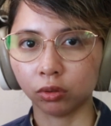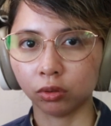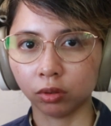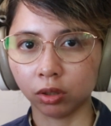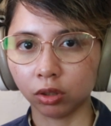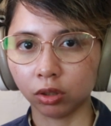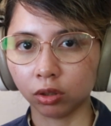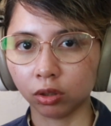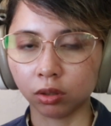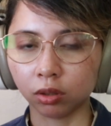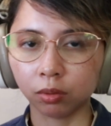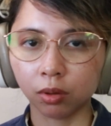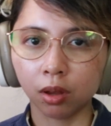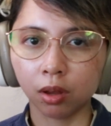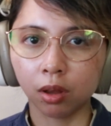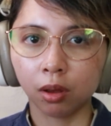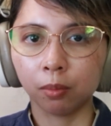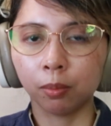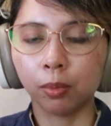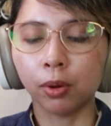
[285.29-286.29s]
just
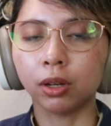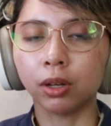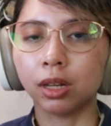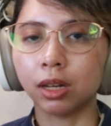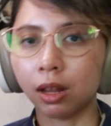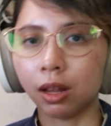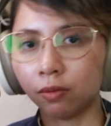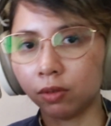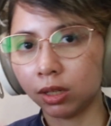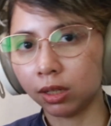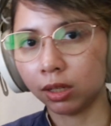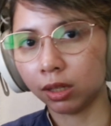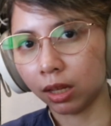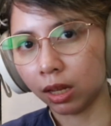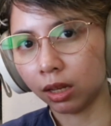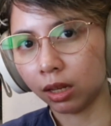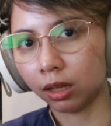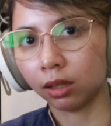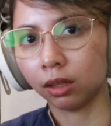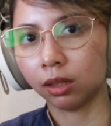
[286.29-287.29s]
put in
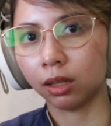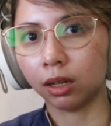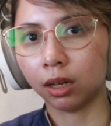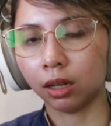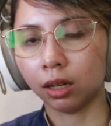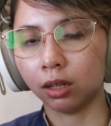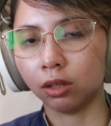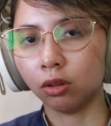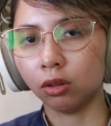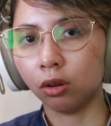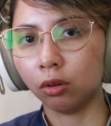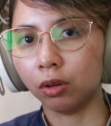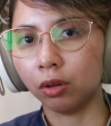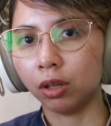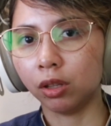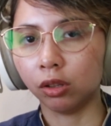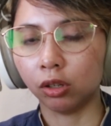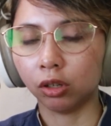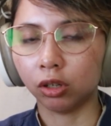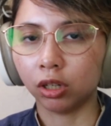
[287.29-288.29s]
everything that I know and
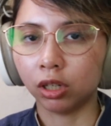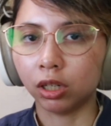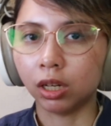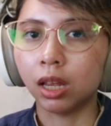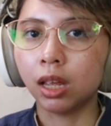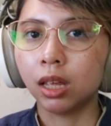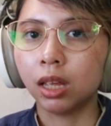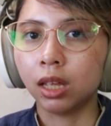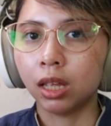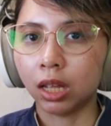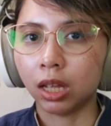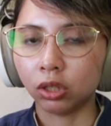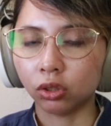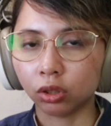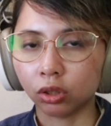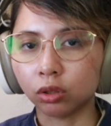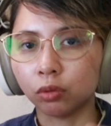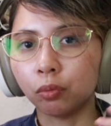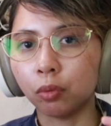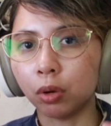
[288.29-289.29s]
learn in
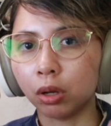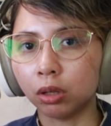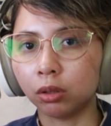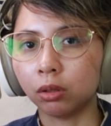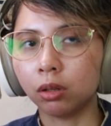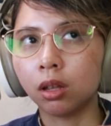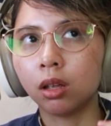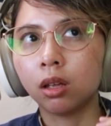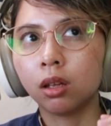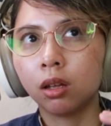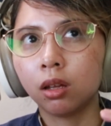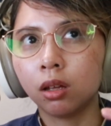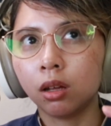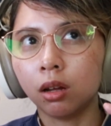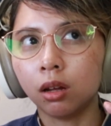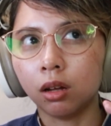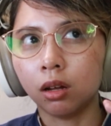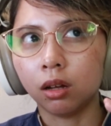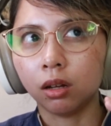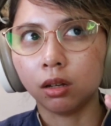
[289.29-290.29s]
just one
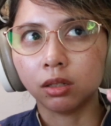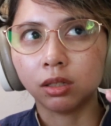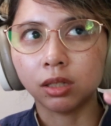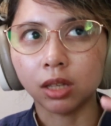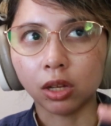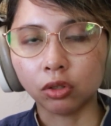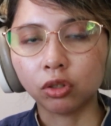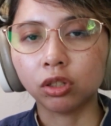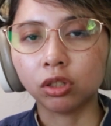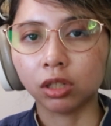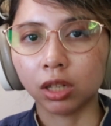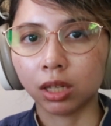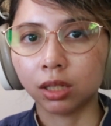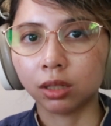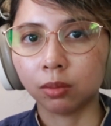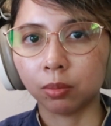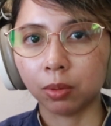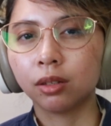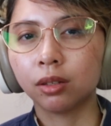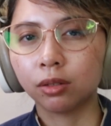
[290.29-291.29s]
centralized
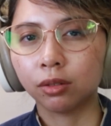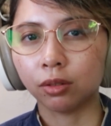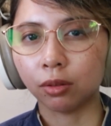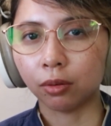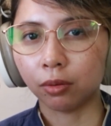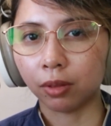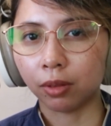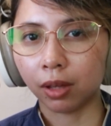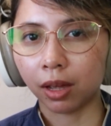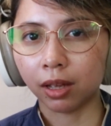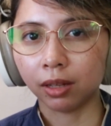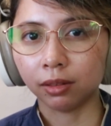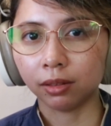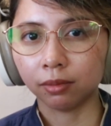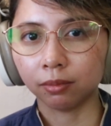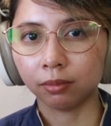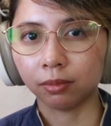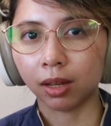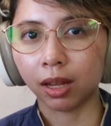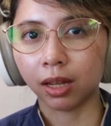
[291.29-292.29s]
space so that
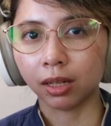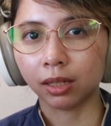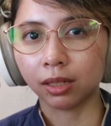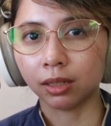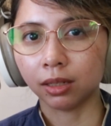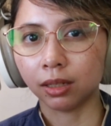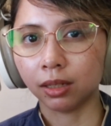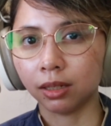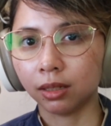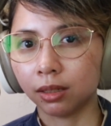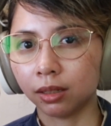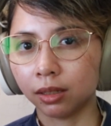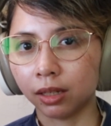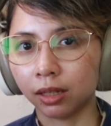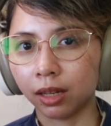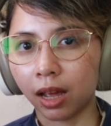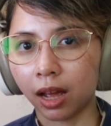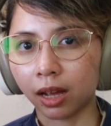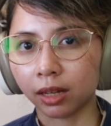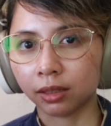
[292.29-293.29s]
I can easily
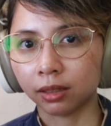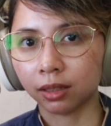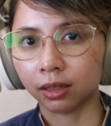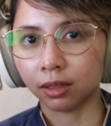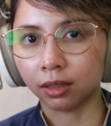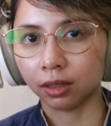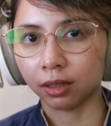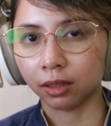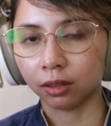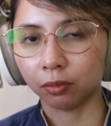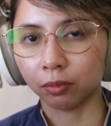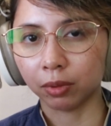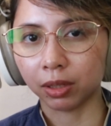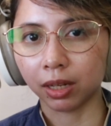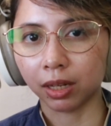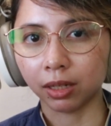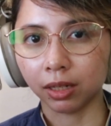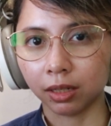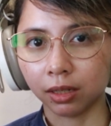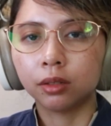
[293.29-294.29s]
access it when I
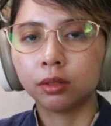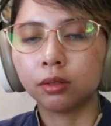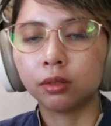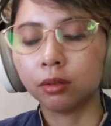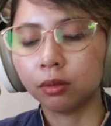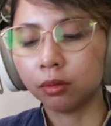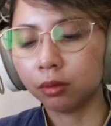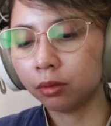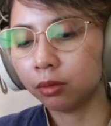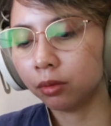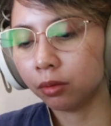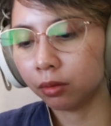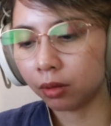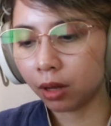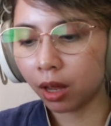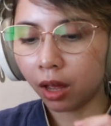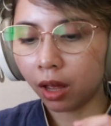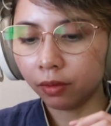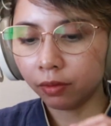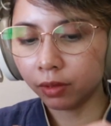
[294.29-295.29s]
need it. So
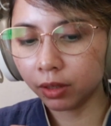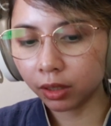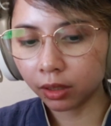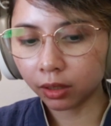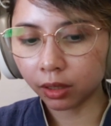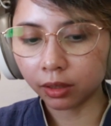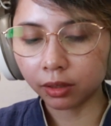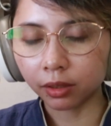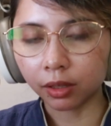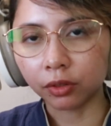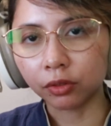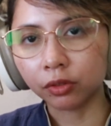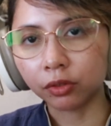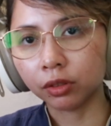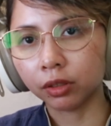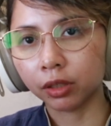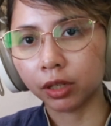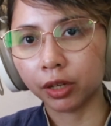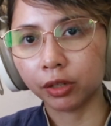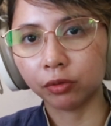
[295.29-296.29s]
having a
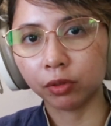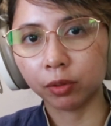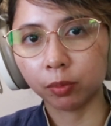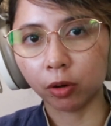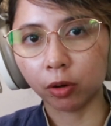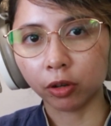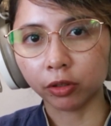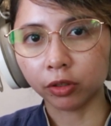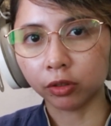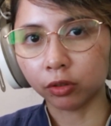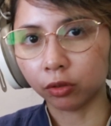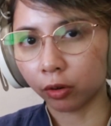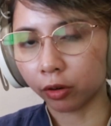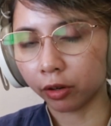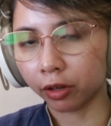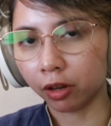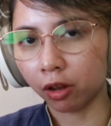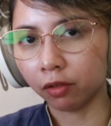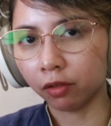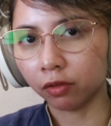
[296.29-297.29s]
centralized repository
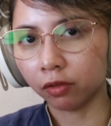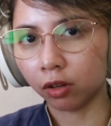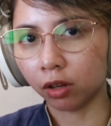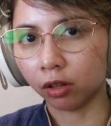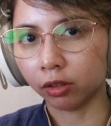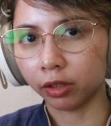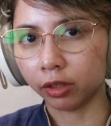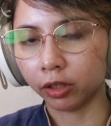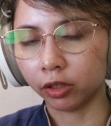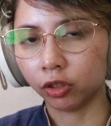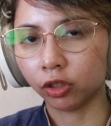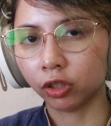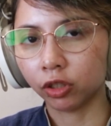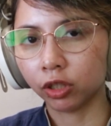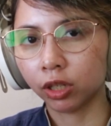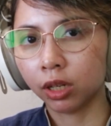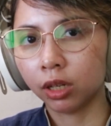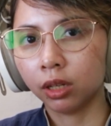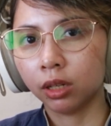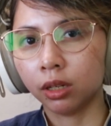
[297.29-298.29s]
of knowledge
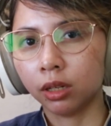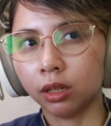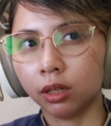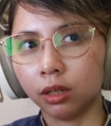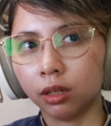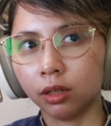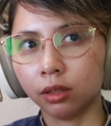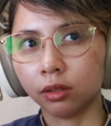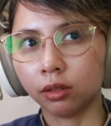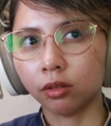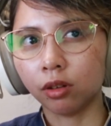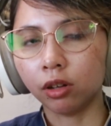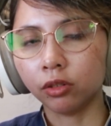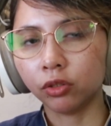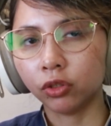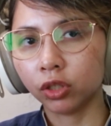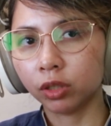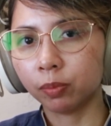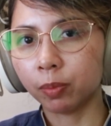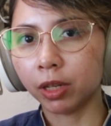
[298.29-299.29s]
is not
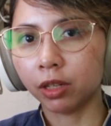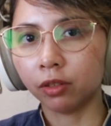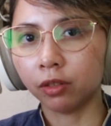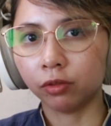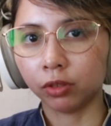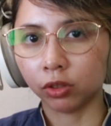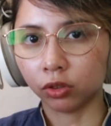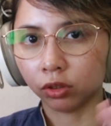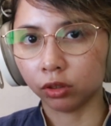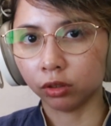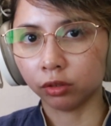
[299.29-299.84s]
just beneficial for